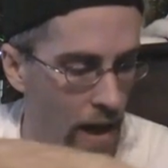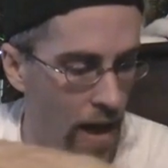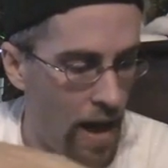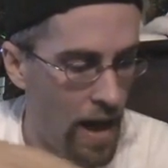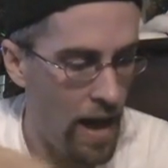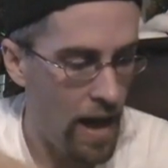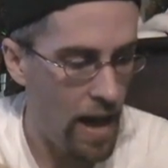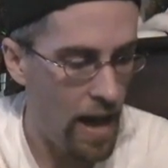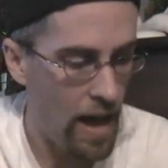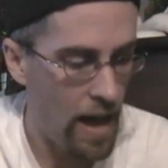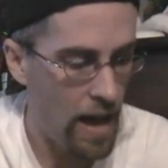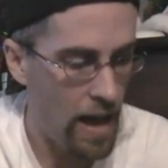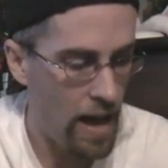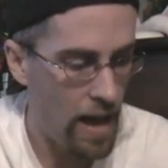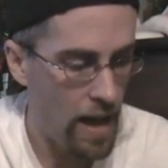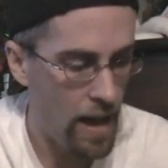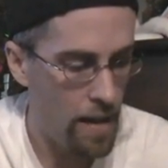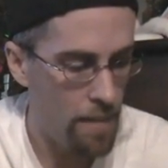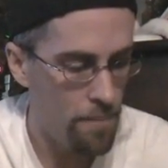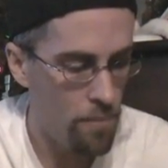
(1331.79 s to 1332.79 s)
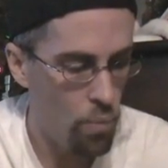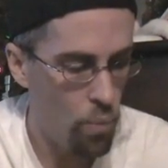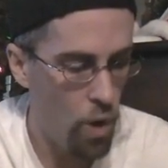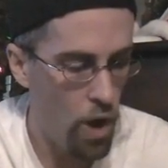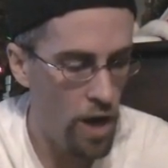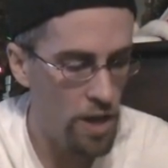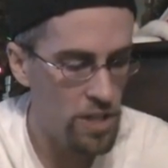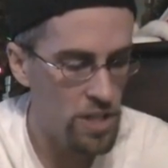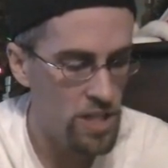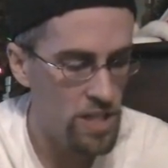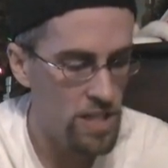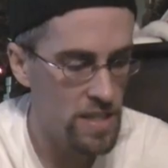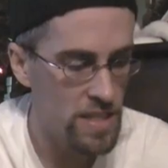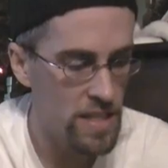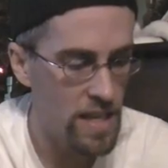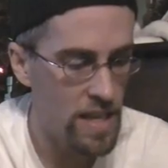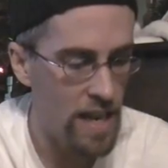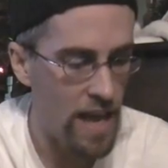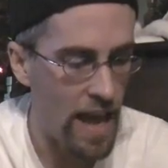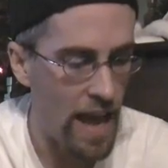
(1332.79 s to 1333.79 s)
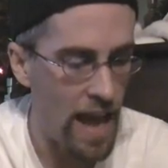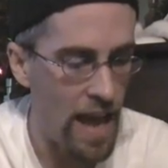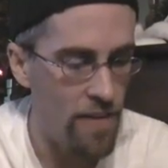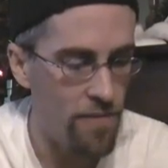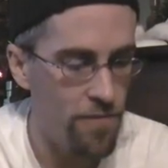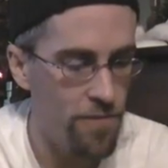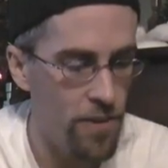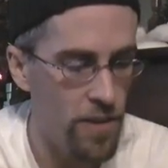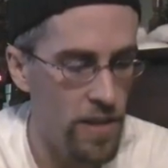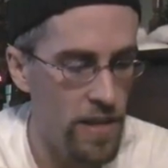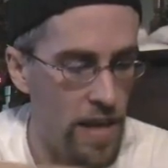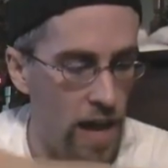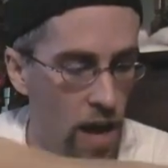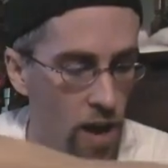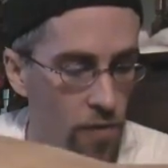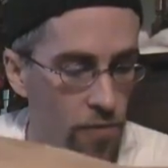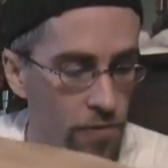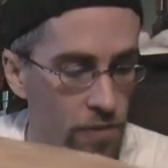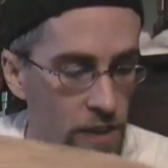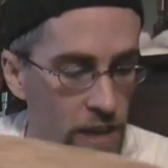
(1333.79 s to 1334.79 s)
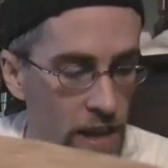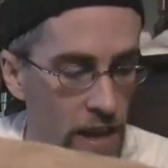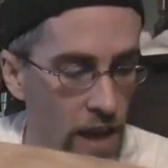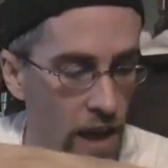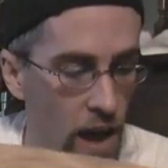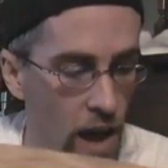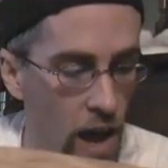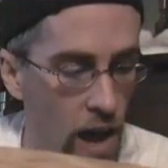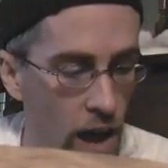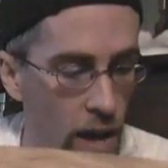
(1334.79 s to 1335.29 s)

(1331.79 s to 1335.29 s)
Washington at Philadelphia.